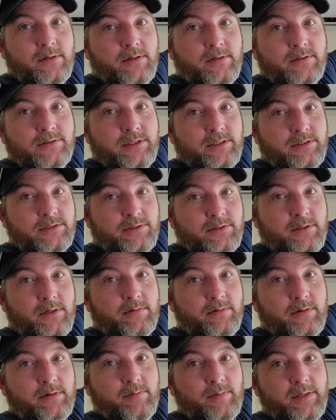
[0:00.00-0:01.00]
sensor
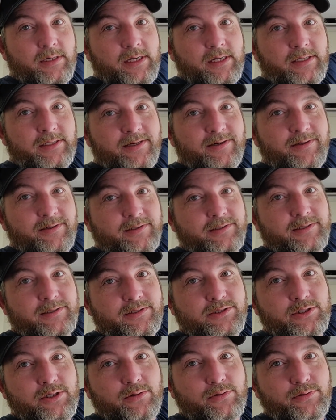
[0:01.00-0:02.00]
on it, but it does. It
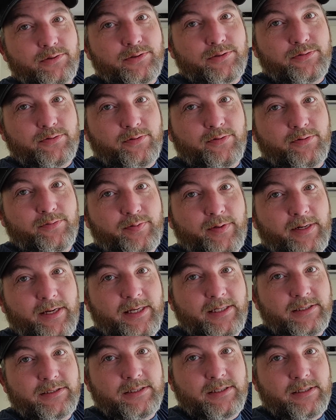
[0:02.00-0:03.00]
shows through the
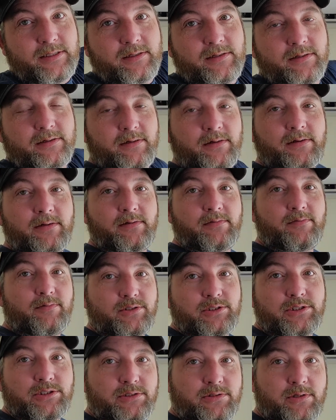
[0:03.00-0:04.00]
plastic,
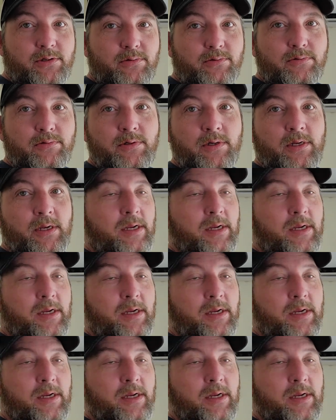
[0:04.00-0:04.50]
which is cool.